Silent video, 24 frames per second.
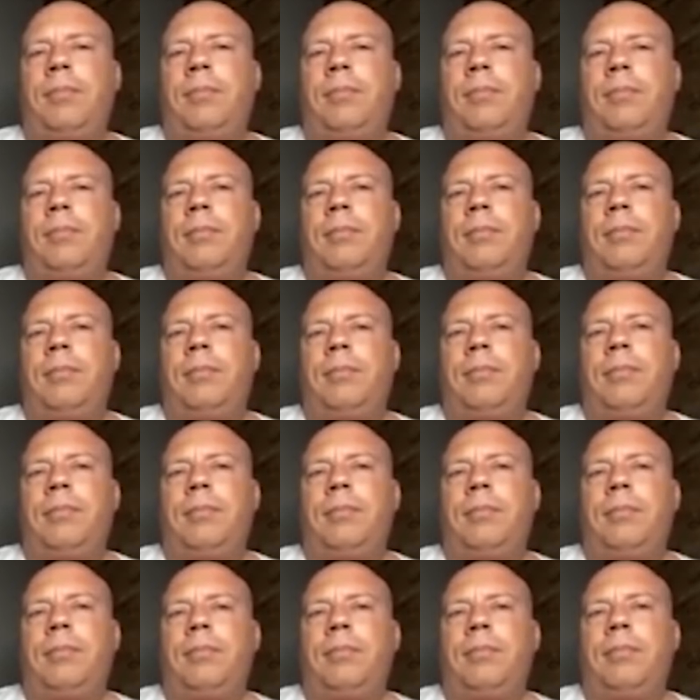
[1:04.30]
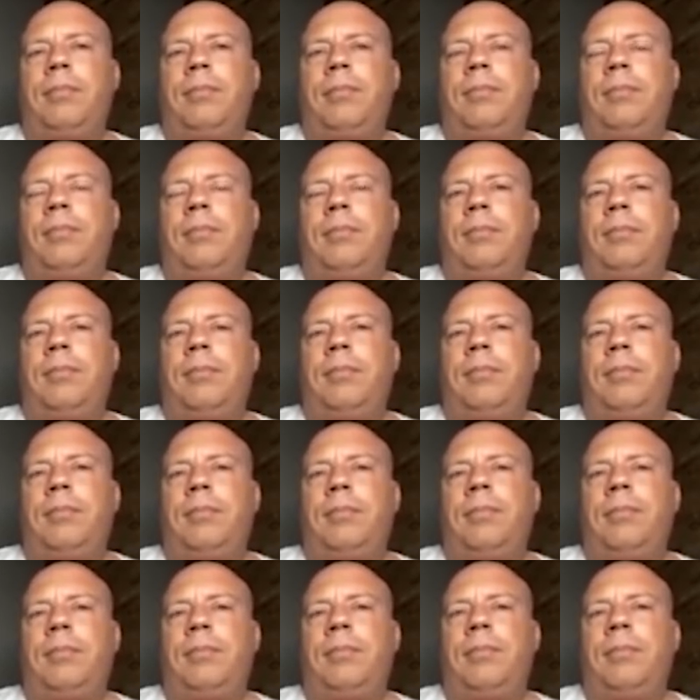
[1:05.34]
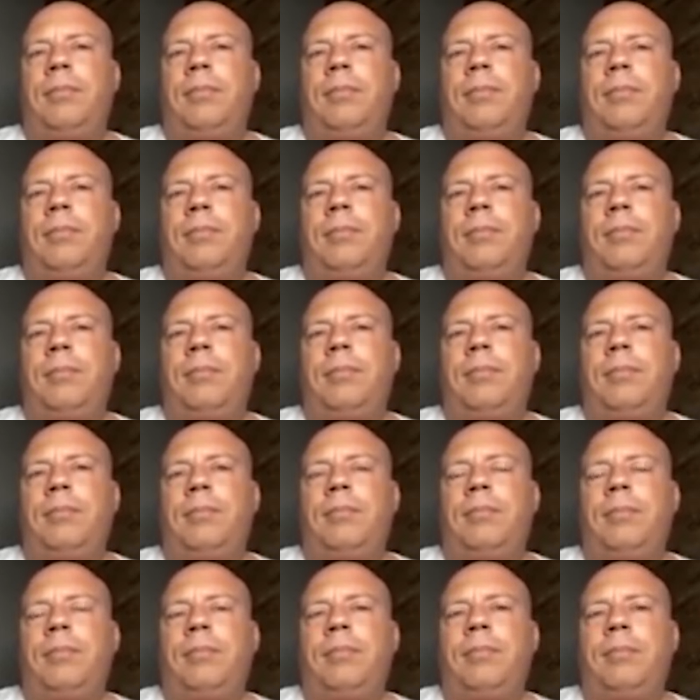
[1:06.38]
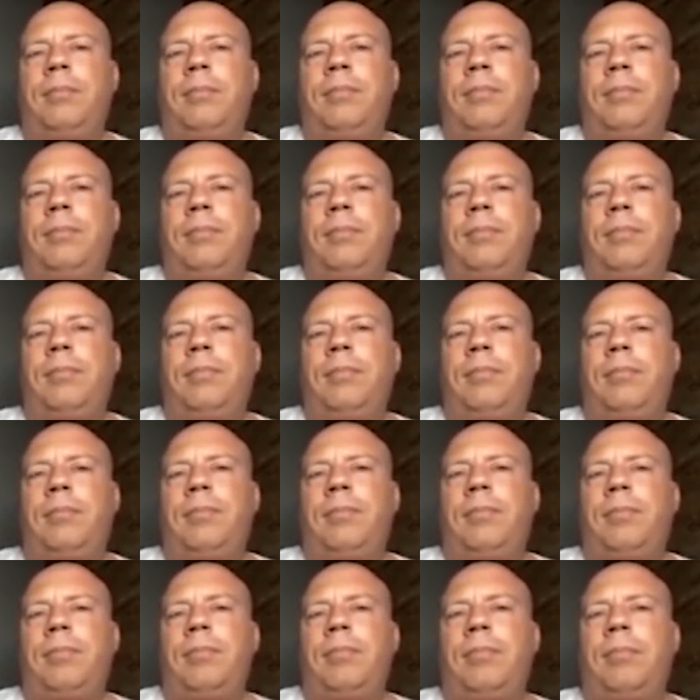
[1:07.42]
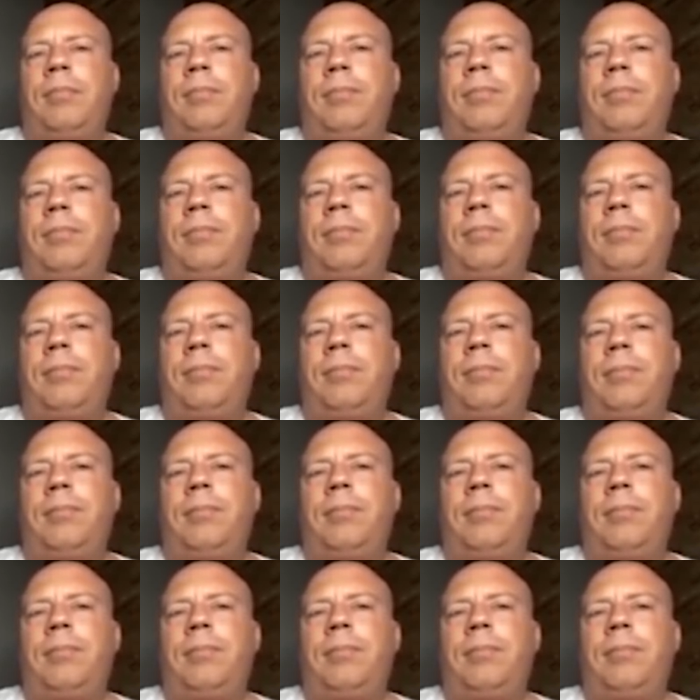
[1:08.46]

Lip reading: [no speech]